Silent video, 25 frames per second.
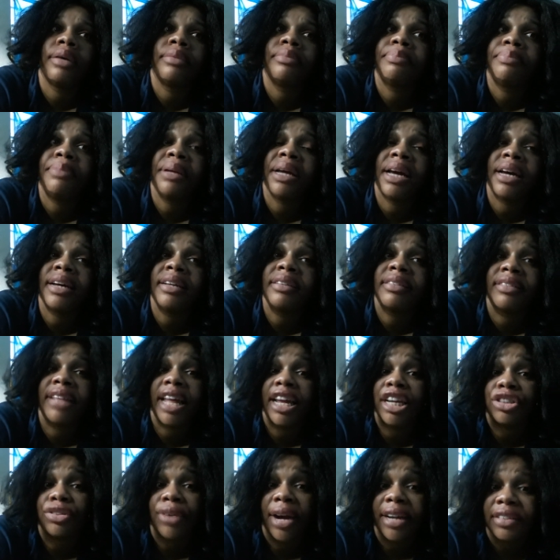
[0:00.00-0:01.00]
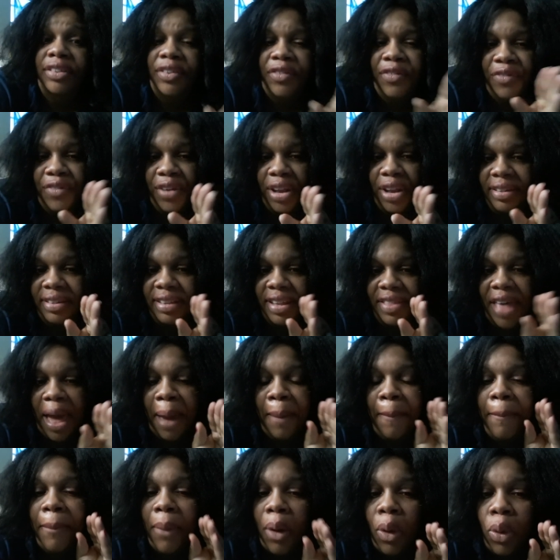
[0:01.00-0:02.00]
because they tried to fit into that
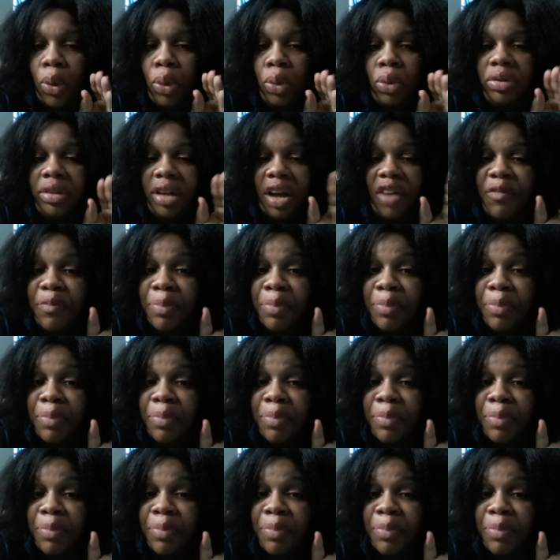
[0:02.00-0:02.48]
mold of